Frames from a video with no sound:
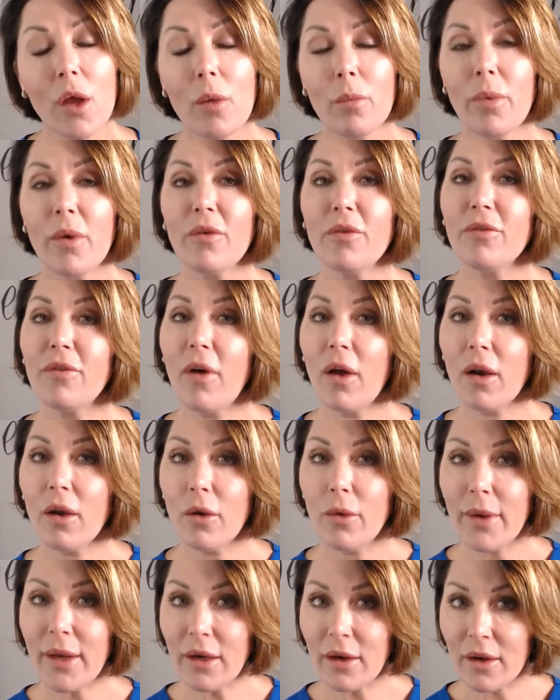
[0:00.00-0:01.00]
but
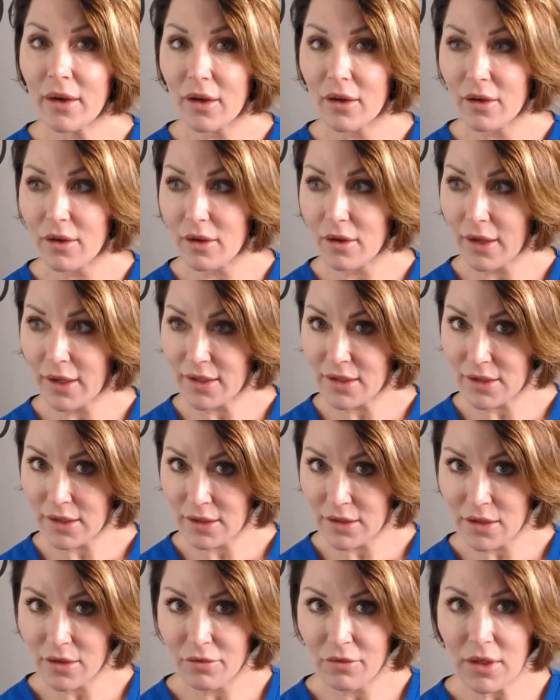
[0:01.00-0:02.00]
following
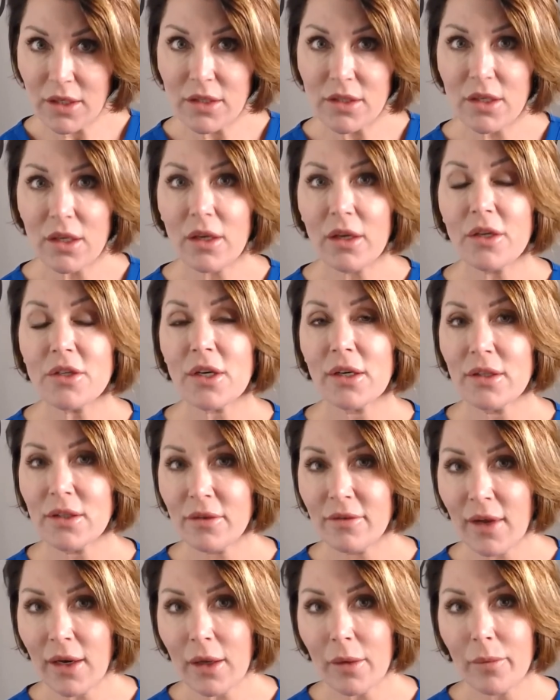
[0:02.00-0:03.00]
extensive research and
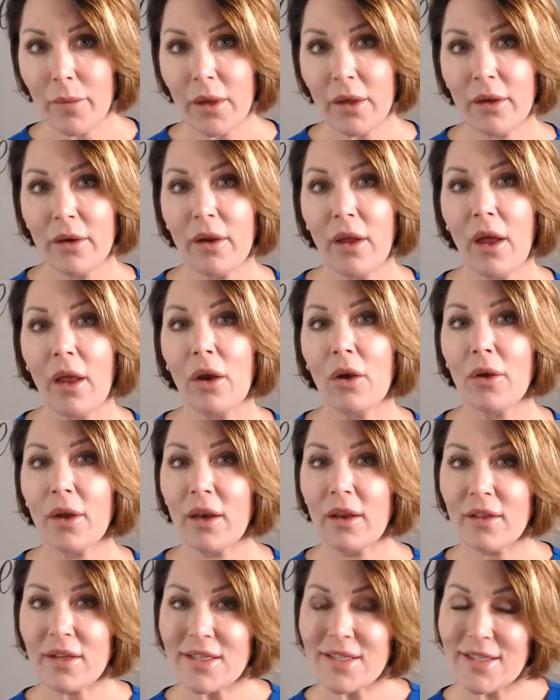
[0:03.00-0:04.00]
development and looking
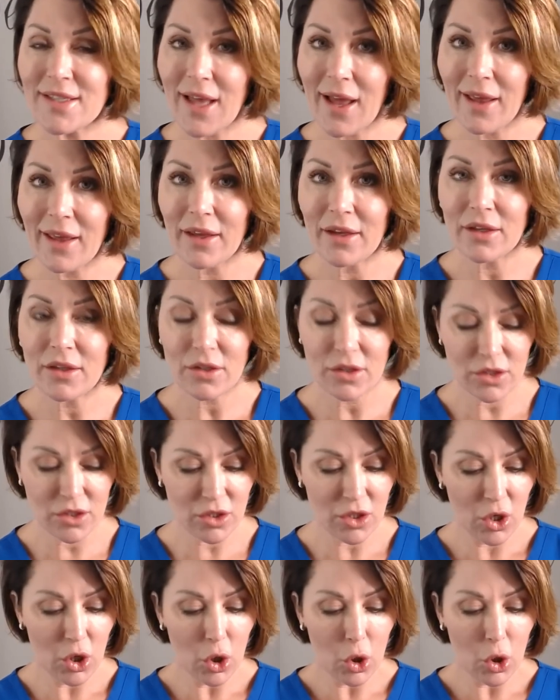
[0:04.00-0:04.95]
at the science,